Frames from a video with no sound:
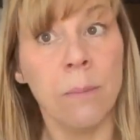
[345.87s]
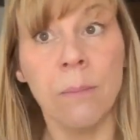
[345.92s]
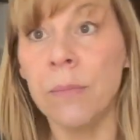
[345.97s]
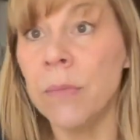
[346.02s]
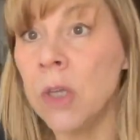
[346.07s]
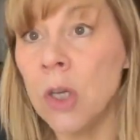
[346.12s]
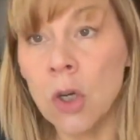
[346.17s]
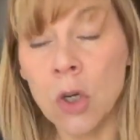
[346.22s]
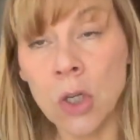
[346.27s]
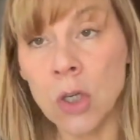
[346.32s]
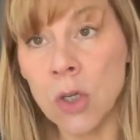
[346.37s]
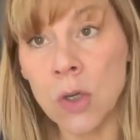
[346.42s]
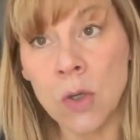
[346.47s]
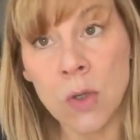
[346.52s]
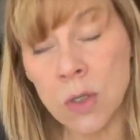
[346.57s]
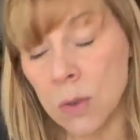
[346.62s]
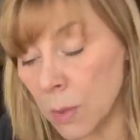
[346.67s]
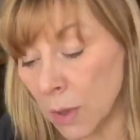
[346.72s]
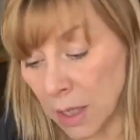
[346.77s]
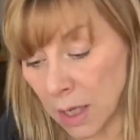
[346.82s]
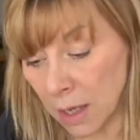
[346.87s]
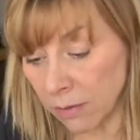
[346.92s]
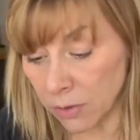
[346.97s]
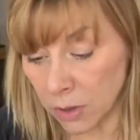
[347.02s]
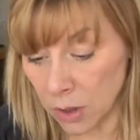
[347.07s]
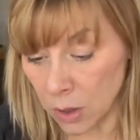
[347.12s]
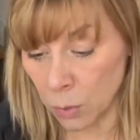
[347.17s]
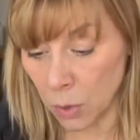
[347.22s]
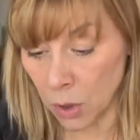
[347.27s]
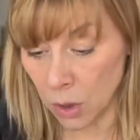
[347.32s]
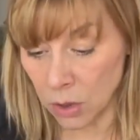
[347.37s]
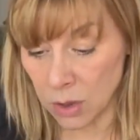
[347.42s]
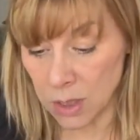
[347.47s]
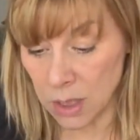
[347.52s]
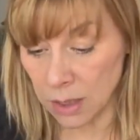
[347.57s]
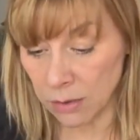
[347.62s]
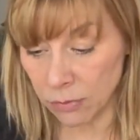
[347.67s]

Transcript: You can use whatever you want.